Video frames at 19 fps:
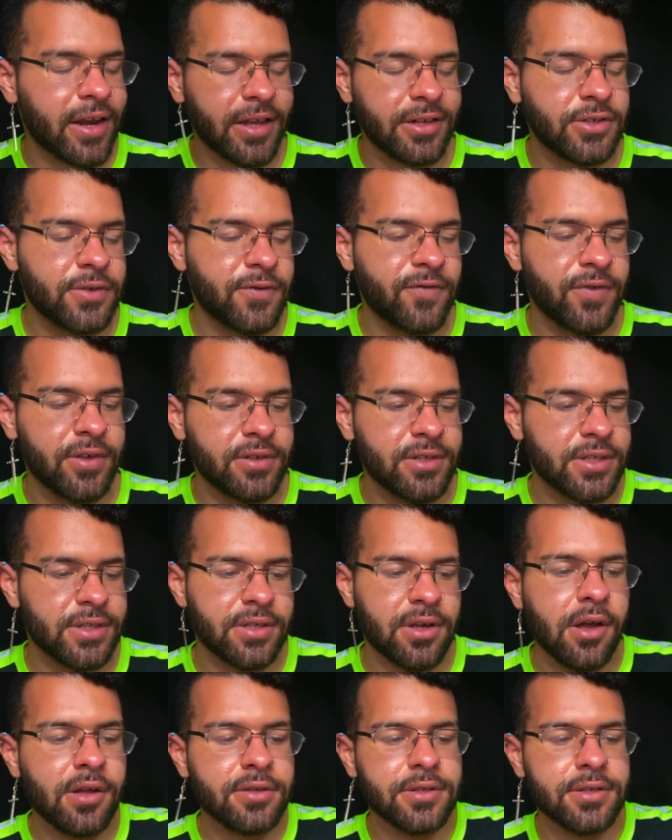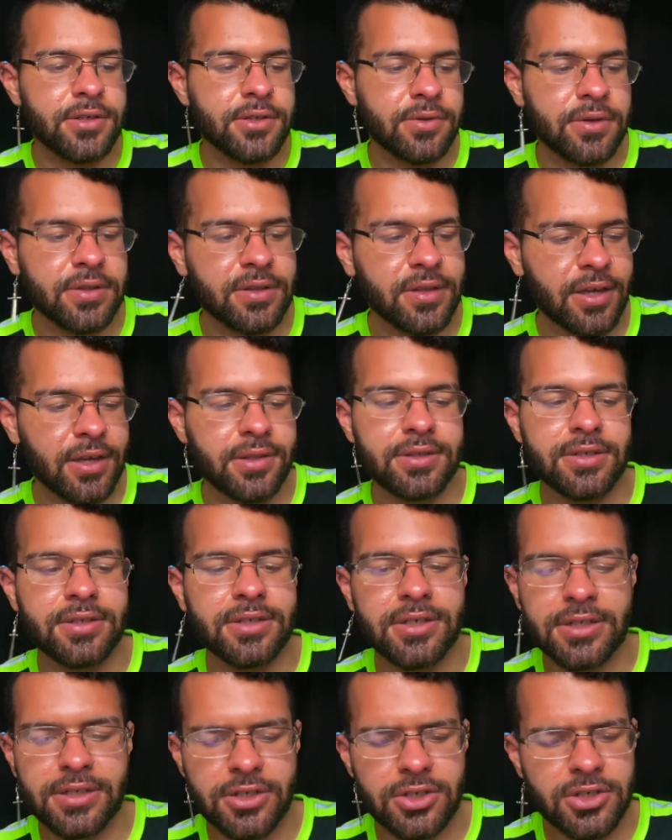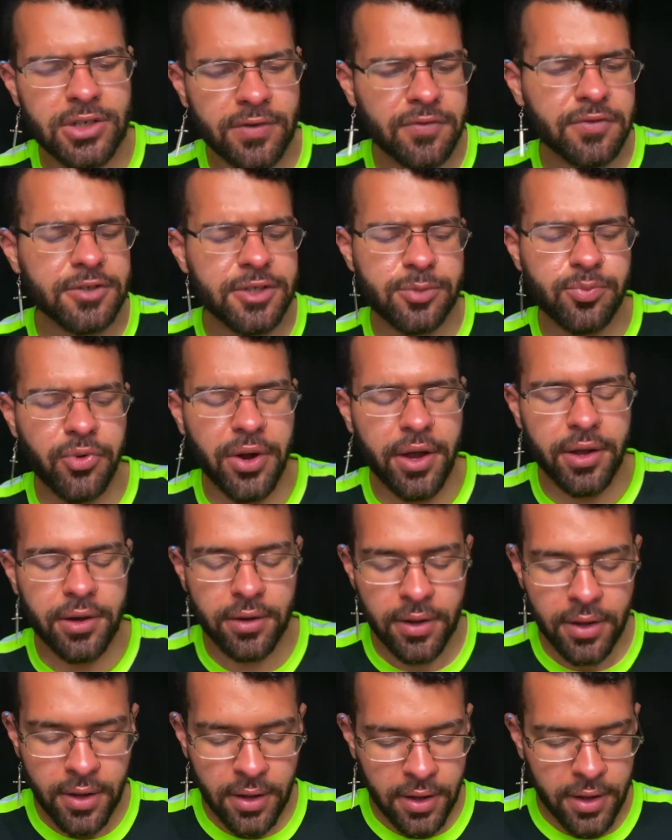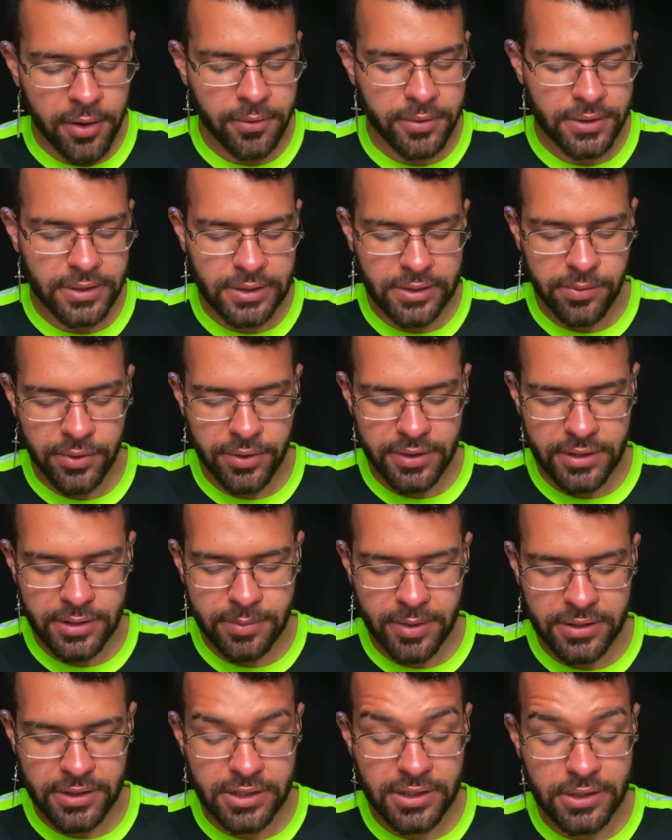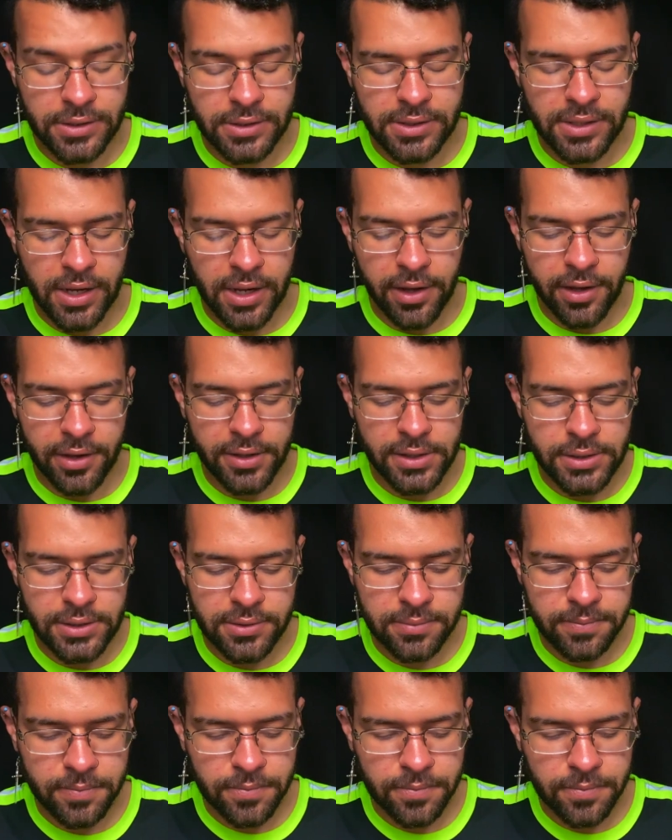i do feel just called to doing like just a general spread we'll see where these messages take us